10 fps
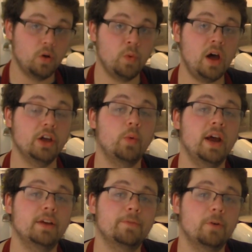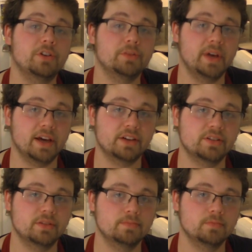While you're waiting for it to mix,
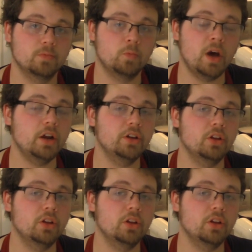why don't